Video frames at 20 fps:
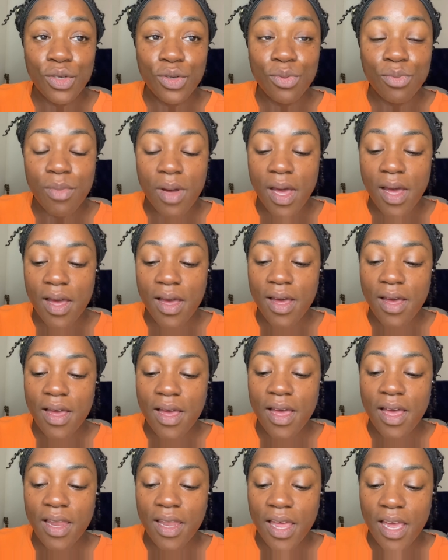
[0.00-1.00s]
my
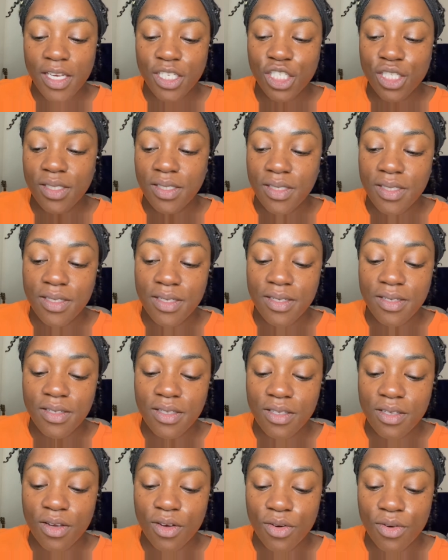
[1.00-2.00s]
eyelashes. And
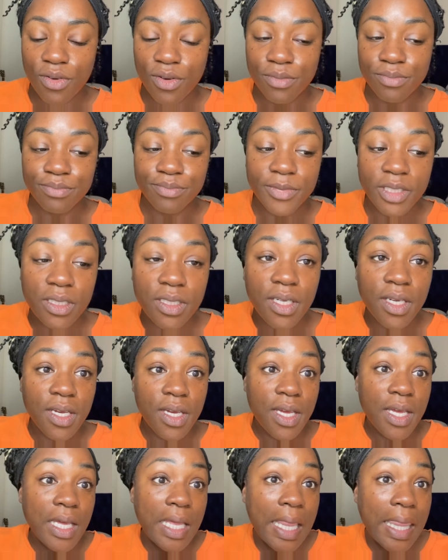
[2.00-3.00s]
so
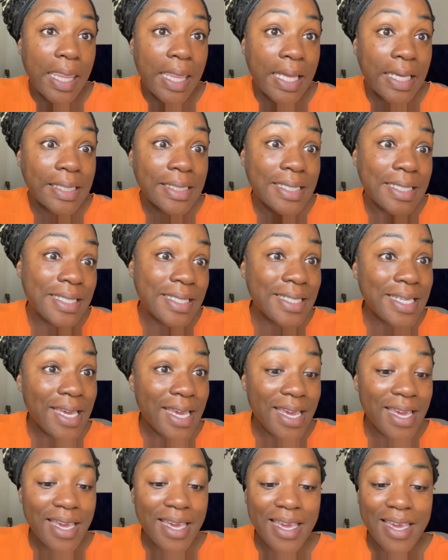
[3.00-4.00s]
let's
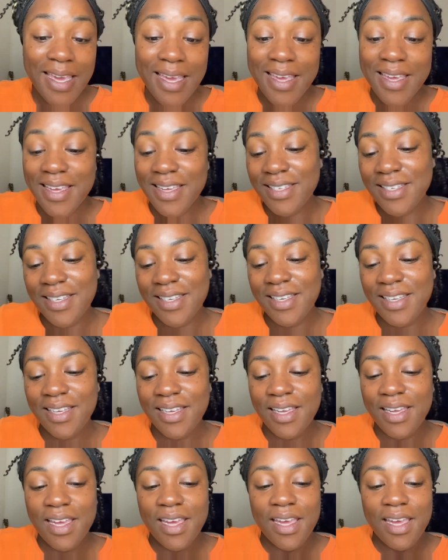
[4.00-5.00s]
see.
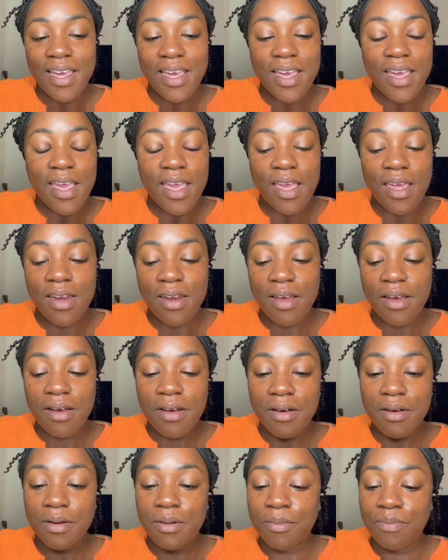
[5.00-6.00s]

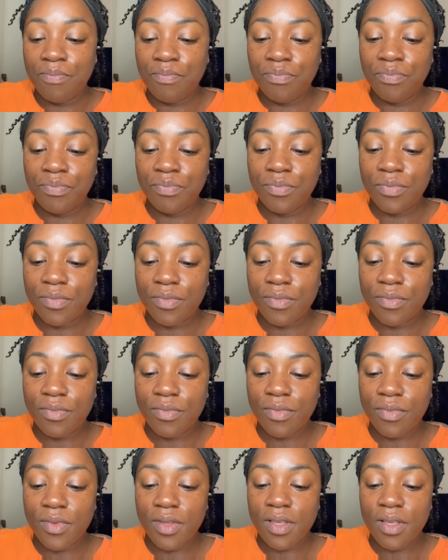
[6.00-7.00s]
And
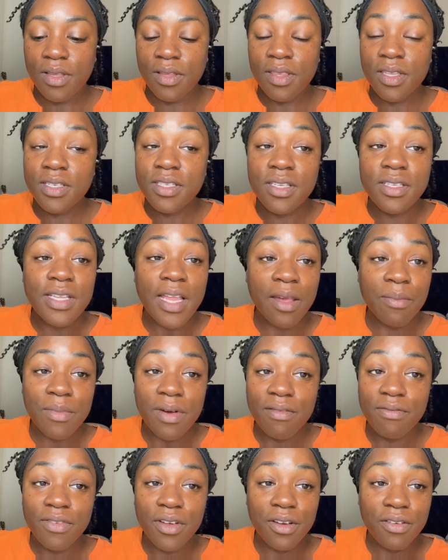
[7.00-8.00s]
this is like my
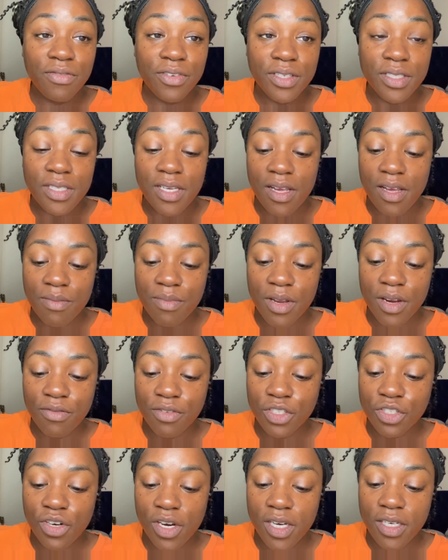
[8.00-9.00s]
very first time ever
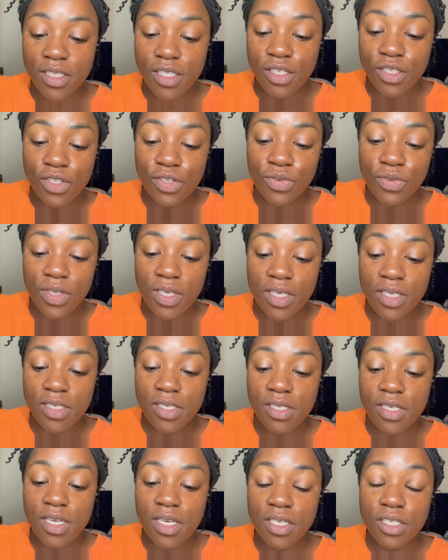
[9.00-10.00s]
trying to do this,
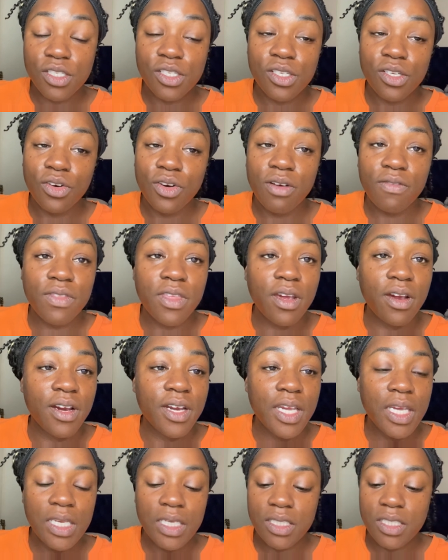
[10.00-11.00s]
and so if there are
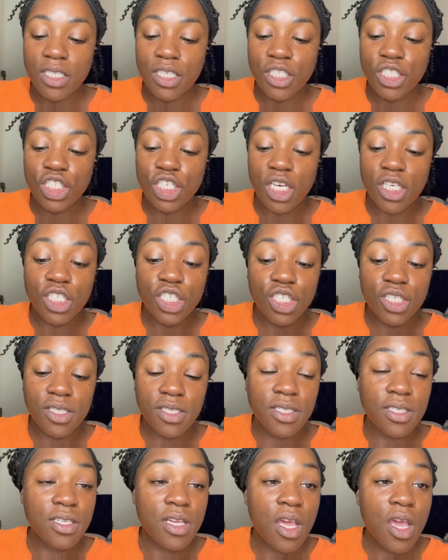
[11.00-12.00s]
any
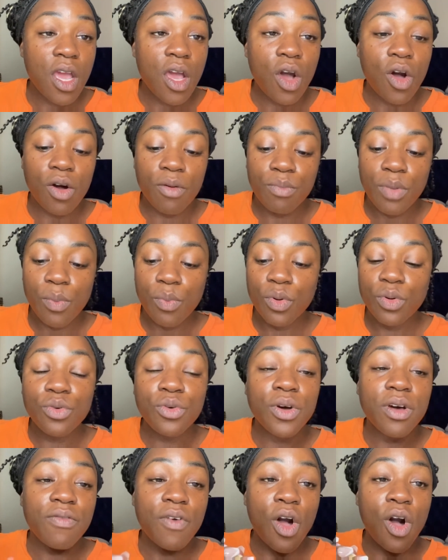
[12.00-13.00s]
suggestions on people who
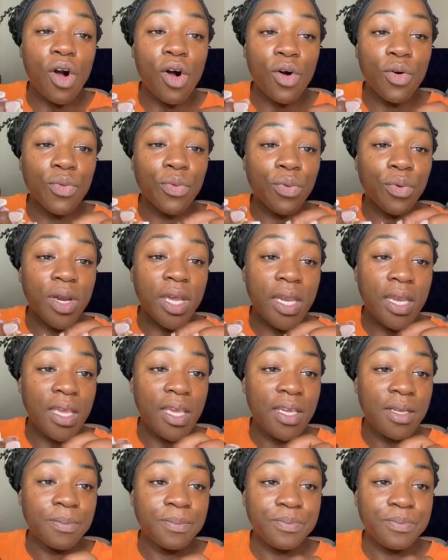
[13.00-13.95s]
have already,